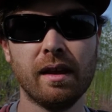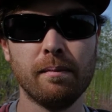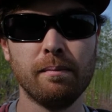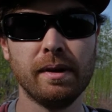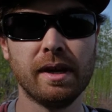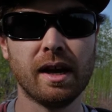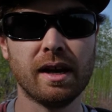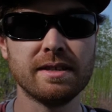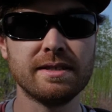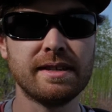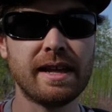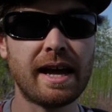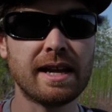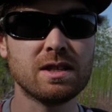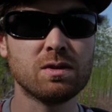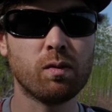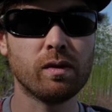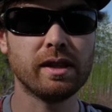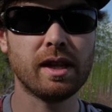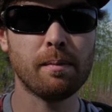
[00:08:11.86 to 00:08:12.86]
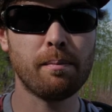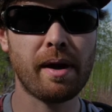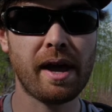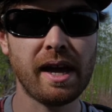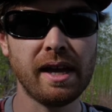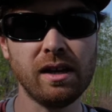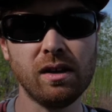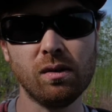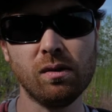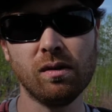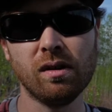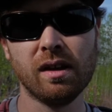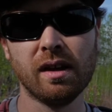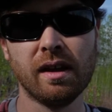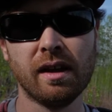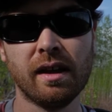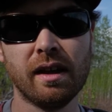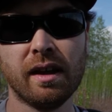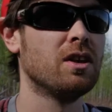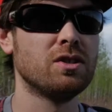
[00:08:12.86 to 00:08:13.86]
because that's what they pay you.
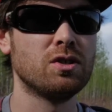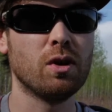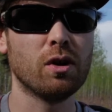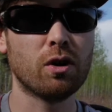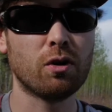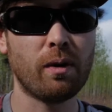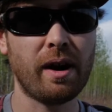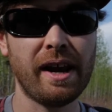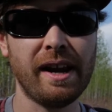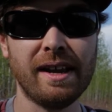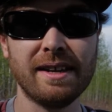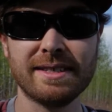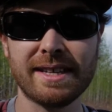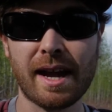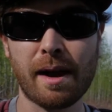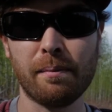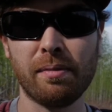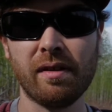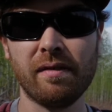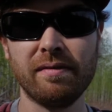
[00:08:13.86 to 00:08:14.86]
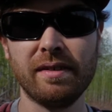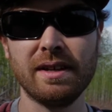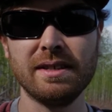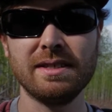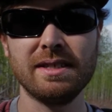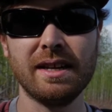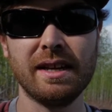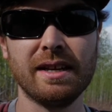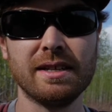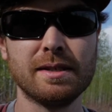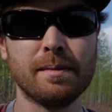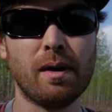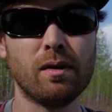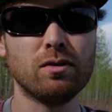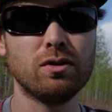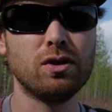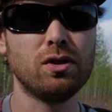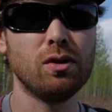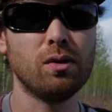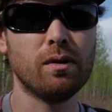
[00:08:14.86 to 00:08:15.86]
So a great example of this is about
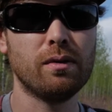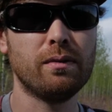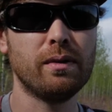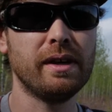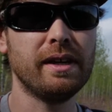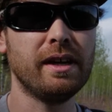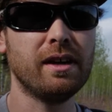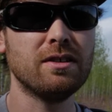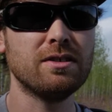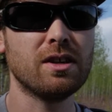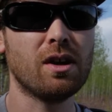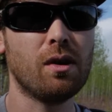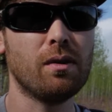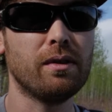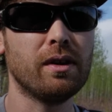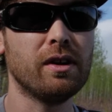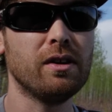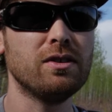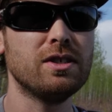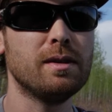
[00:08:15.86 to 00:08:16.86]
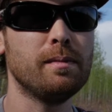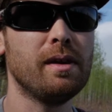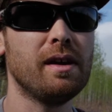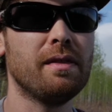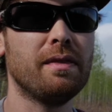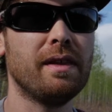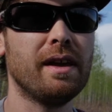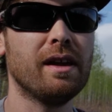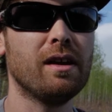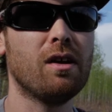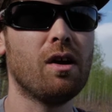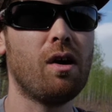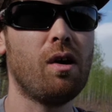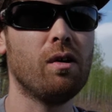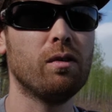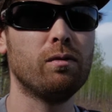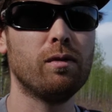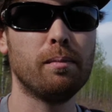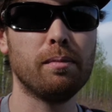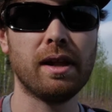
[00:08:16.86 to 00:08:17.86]
2 or 3 years ago, there used to be a thing
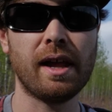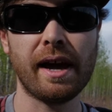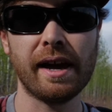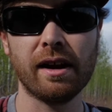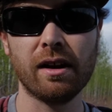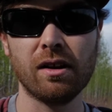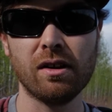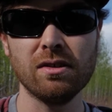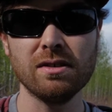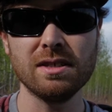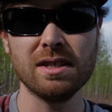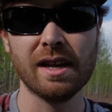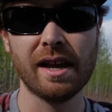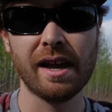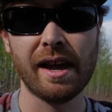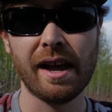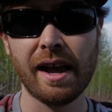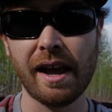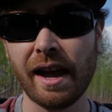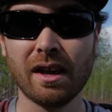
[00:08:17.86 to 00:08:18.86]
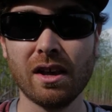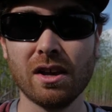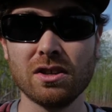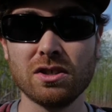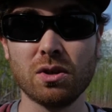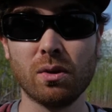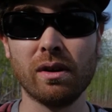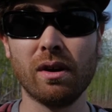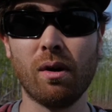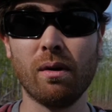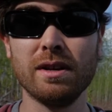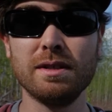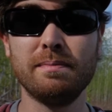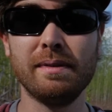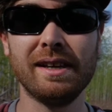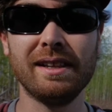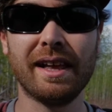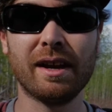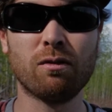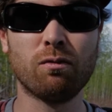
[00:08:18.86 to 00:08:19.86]
called reply girls. So it'd always
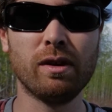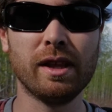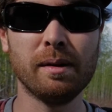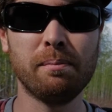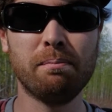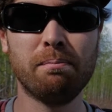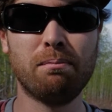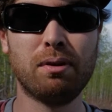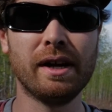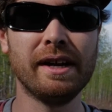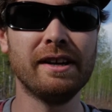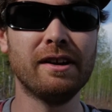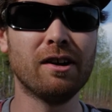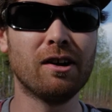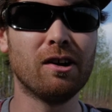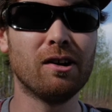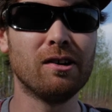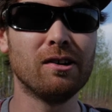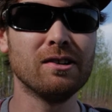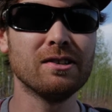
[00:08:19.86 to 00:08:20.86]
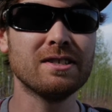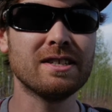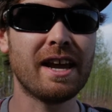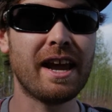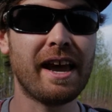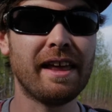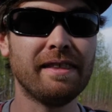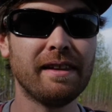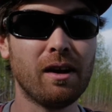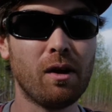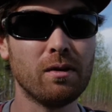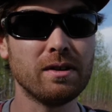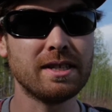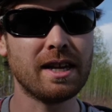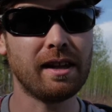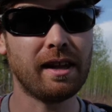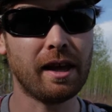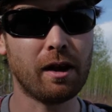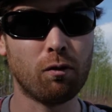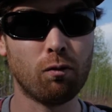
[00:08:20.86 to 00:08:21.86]
be like really pretty girls and they always
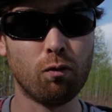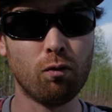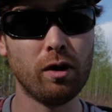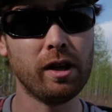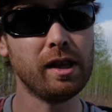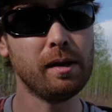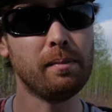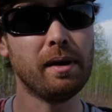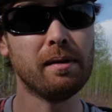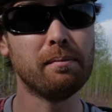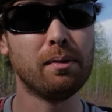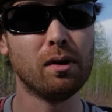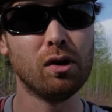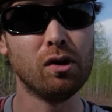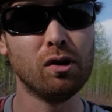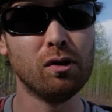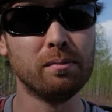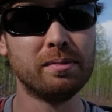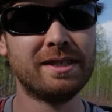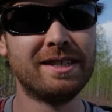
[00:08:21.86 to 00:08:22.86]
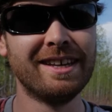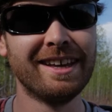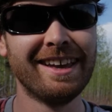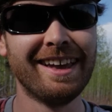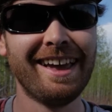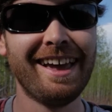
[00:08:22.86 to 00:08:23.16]
had like really big boobs